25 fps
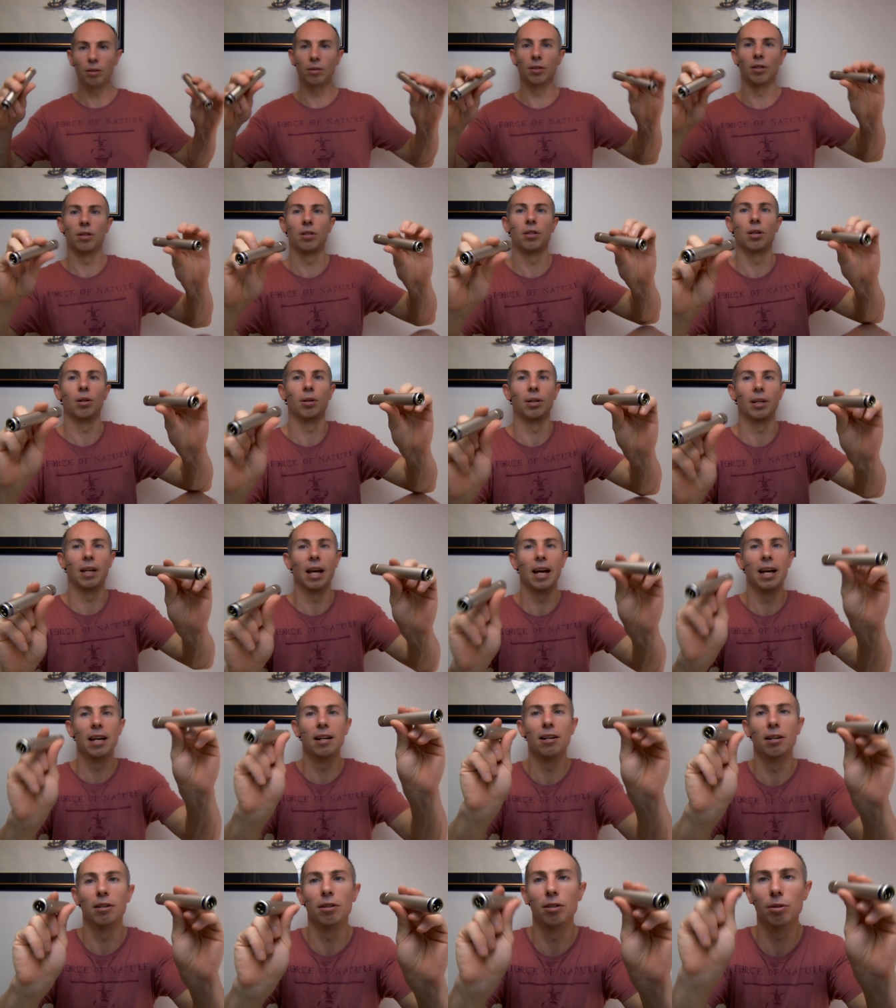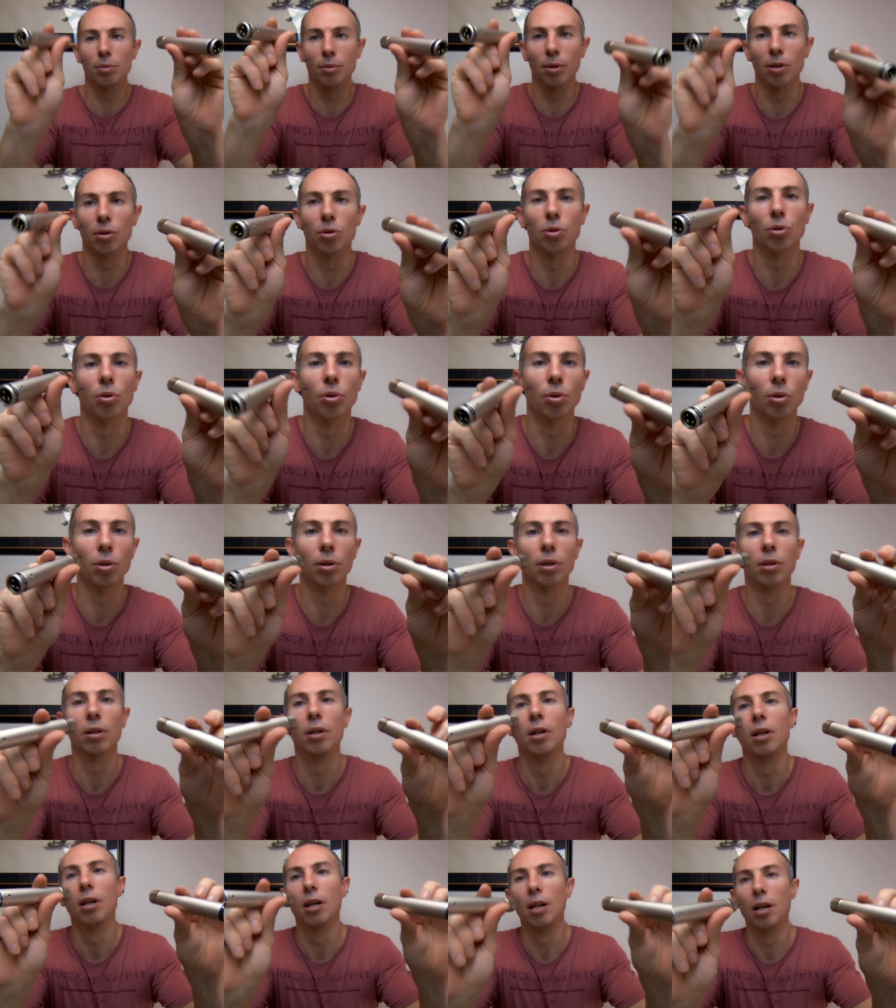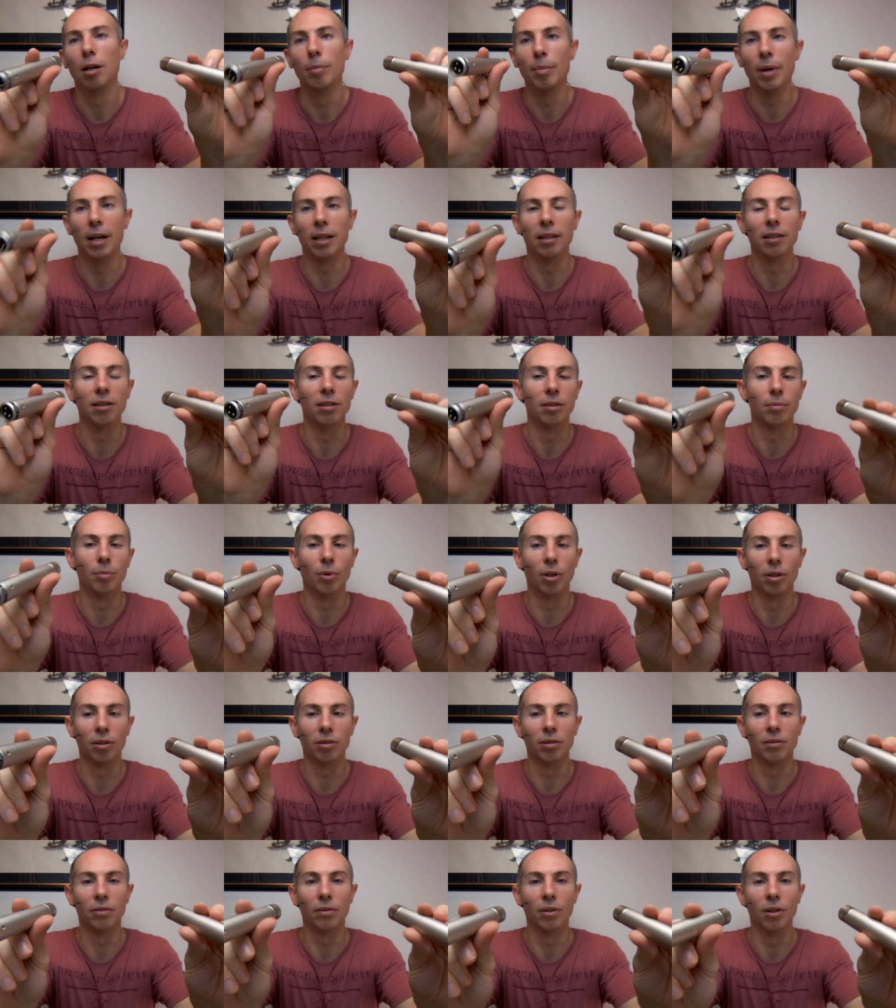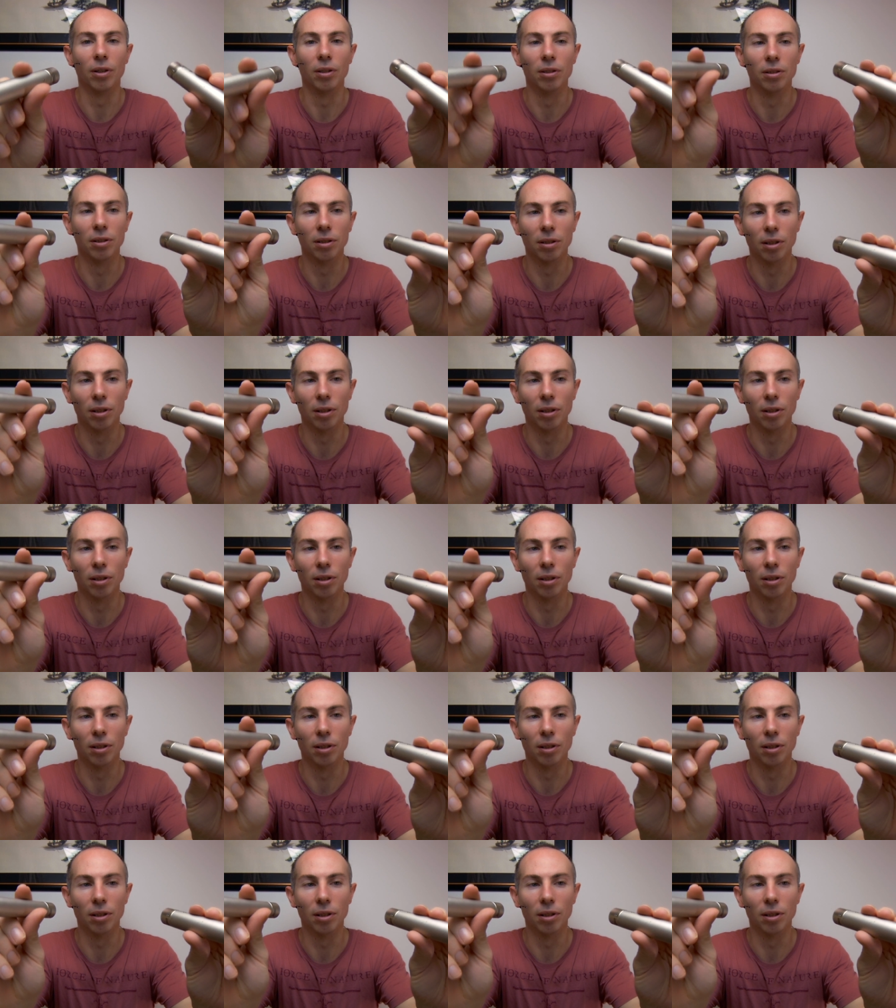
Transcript: So again, I just want to talk about these microphones.